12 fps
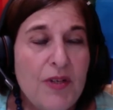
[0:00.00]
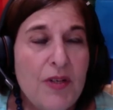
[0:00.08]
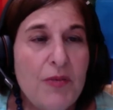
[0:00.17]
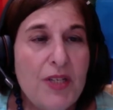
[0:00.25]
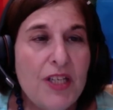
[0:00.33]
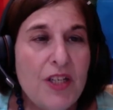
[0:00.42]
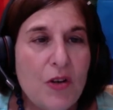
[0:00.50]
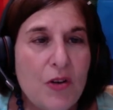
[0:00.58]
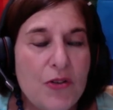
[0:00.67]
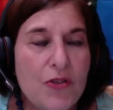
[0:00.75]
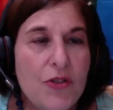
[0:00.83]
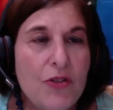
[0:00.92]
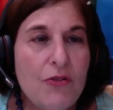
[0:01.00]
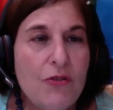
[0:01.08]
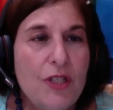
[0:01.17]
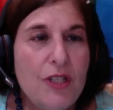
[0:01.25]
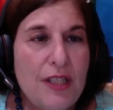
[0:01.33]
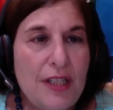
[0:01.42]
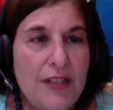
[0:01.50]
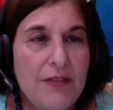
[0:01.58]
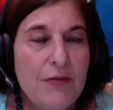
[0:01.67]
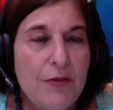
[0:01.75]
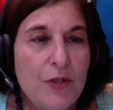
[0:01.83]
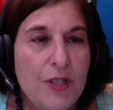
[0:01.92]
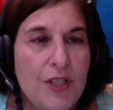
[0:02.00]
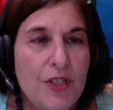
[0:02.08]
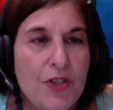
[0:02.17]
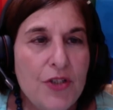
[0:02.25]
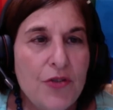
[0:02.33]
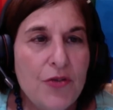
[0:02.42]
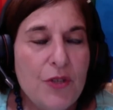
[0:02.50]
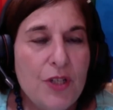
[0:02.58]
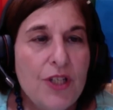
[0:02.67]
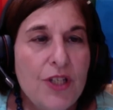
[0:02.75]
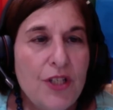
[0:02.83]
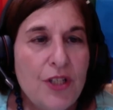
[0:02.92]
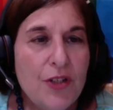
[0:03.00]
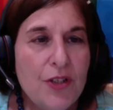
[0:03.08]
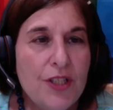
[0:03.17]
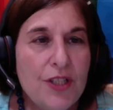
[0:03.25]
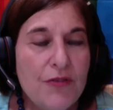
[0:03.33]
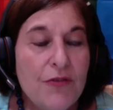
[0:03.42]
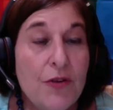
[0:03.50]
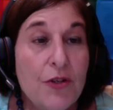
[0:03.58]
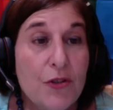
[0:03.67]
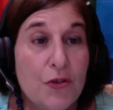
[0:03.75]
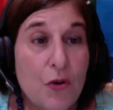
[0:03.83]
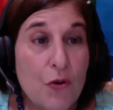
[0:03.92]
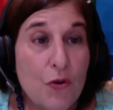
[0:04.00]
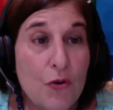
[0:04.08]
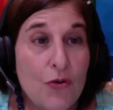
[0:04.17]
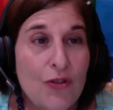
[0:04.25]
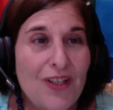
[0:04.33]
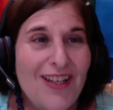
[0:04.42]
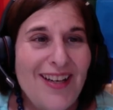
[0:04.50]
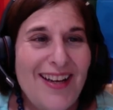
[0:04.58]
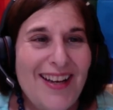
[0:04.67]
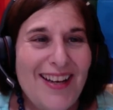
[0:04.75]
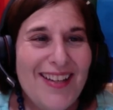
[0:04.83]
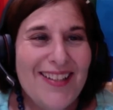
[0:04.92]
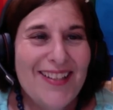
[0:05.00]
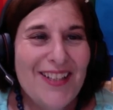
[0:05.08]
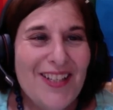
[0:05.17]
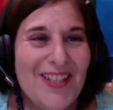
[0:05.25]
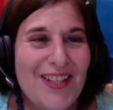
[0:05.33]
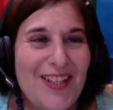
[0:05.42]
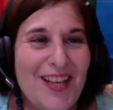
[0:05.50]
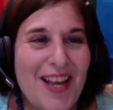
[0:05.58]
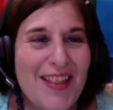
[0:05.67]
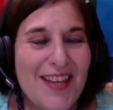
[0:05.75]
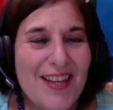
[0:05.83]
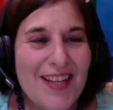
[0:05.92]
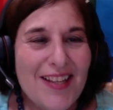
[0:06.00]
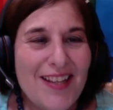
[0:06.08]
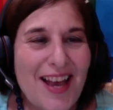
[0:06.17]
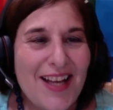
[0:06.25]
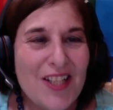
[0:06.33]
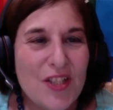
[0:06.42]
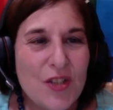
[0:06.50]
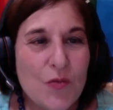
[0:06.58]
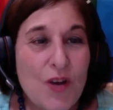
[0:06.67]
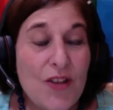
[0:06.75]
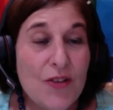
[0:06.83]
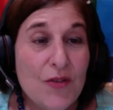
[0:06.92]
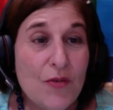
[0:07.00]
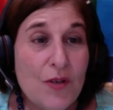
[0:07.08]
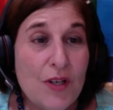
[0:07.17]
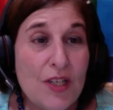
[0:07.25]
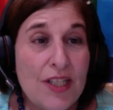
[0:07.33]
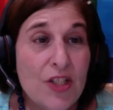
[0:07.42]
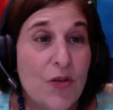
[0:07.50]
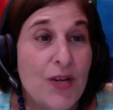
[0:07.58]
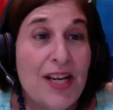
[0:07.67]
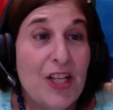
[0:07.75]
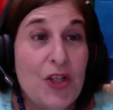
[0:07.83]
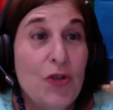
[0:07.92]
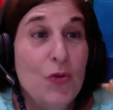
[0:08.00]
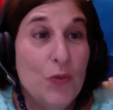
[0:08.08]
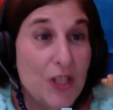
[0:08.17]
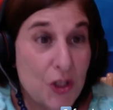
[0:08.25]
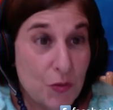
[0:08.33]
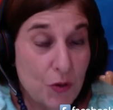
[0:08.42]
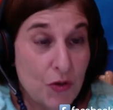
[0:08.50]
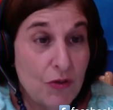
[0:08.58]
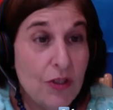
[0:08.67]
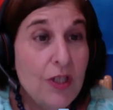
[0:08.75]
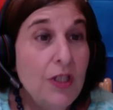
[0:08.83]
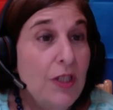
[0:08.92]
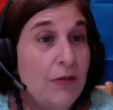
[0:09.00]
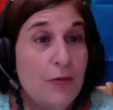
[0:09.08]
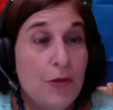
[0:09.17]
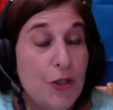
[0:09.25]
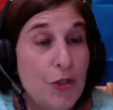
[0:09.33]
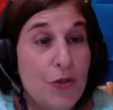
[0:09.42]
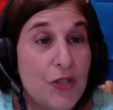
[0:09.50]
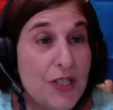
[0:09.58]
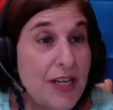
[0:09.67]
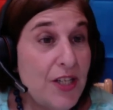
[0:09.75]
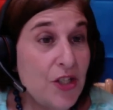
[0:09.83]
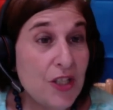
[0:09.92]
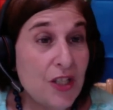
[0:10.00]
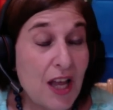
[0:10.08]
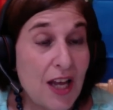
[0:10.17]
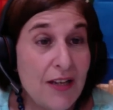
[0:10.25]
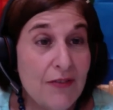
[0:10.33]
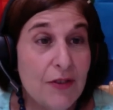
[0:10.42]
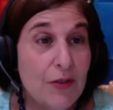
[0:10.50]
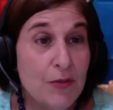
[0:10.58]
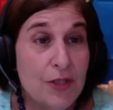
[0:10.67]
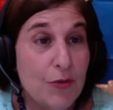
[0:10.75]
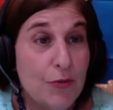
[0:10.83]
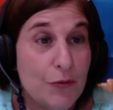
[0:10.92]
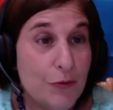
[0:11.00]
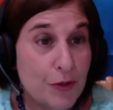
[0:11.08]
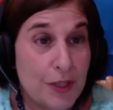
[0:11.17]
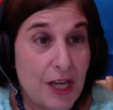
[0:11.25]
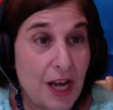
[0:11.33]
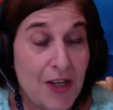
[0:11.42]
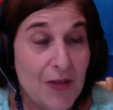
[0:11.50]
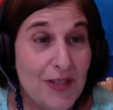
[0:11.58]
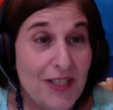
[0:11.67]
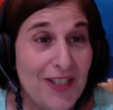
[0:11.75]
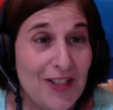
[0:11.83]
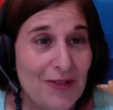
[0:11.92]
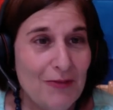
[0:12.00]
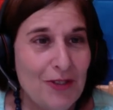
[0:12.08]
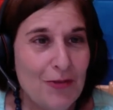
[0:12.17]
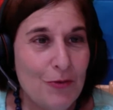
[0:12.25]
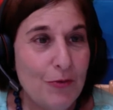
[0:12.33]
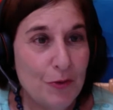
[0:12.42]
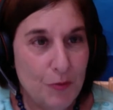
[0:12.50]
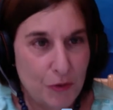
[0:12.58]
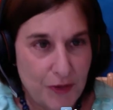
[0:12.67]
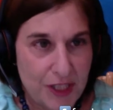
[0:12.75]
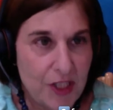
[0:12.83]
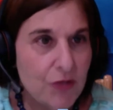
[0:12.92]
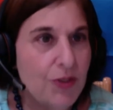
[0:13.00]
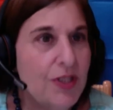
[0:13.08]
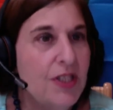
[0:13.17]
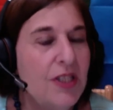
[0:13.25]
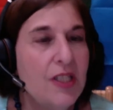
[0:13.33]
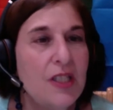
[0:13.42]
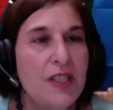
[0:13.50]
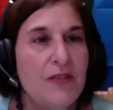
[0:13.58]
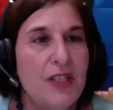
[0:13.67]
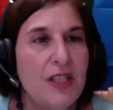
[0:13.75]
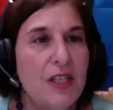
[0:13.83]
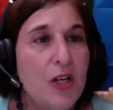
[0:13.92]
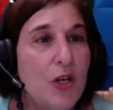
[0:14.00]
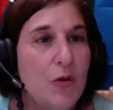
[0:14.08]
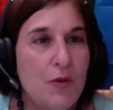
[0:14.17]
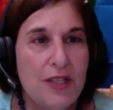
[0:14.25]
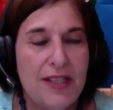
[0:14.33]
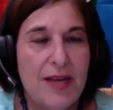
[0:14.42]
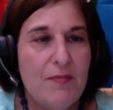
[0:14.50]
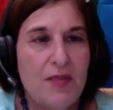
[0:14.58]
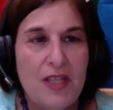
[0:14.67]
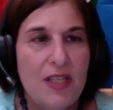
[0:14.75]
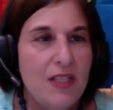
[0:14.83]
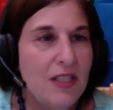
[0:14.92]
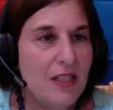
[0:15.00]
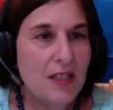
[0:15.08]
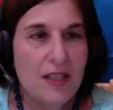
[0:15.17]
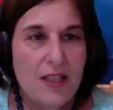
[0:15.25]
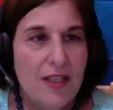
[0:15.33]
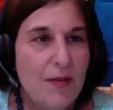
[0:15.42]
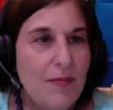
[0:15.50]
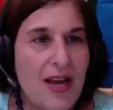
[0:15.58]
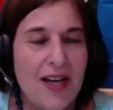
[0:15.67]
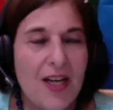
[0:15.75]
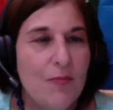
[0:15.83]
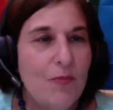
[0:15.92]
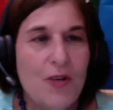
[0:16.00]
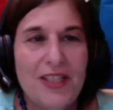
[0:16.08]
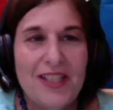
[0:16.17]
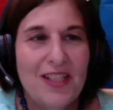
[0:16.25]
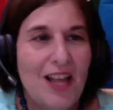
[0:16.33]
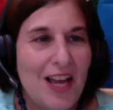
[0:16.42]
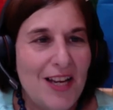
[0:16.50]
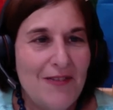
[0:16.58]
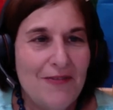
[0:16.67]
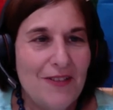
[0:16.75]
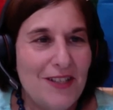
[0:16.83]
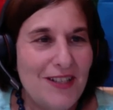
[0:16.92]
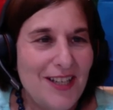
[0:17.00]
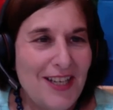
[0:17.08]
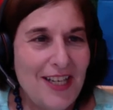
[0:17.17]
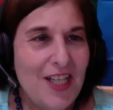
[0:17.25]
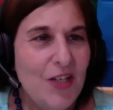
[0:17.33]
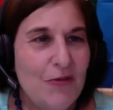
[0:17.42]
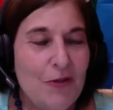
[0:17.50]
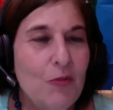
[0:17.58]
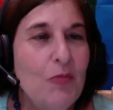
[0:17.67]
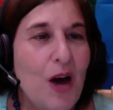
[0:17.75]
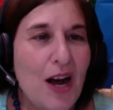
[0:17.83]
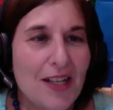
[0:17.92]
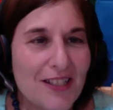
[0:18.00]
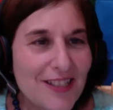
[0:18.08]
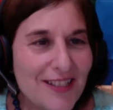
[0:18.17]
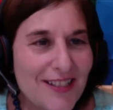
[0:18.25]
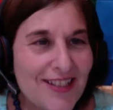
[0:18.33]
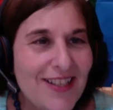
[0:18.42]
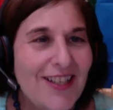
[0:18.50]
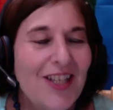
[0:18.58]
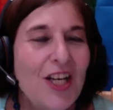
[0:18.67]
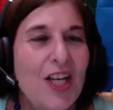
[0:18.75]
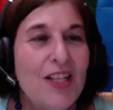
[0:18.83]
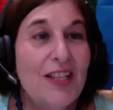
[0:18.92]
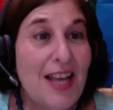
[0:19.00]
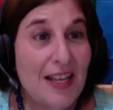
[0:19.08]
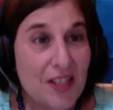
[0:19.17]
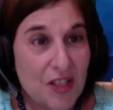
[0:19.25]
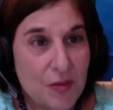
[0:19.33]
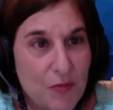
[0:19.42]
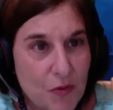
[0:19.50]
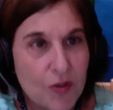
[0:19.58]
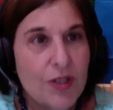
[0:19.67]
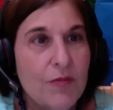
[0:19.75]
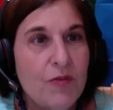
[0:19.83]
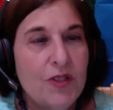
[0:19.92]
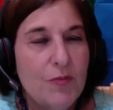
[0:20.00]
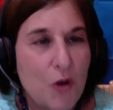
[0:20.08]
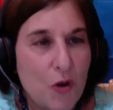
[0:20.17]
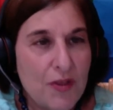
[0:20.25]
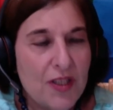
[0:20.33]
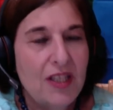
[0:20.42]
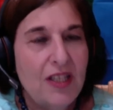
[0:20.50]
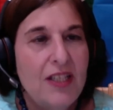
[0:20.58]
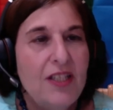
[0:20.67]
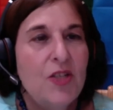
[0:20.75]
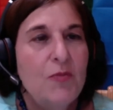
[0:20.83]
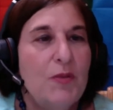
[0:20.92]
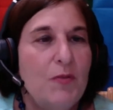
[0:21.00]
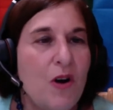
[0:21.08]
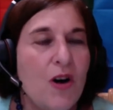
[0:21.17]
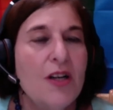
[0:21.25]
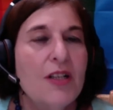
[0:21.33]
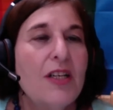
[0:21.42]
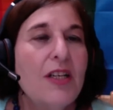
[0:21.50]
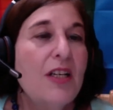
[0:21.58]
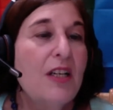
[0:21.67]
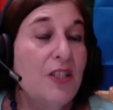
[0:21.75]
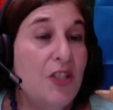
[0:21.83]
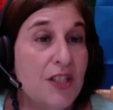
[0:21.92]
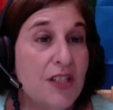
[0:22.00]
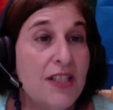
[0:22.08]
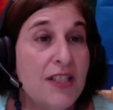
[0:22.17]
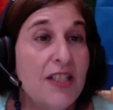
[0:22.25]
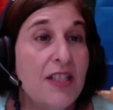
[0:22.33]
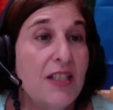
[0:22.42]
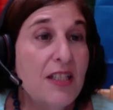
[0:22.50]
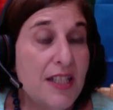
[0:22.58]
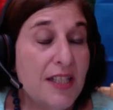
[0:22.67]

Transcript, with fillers: but we can also give voice to the yearnings of our soul. And The, I think that's whether it's creating a new ritual for a new stage in life, a ritual for retirement, a ritual for moving into assisted living. What does that mean to pack up one's life in, in a few boxes? Uh, that's an important moment that needs to be marked. Uh, just as in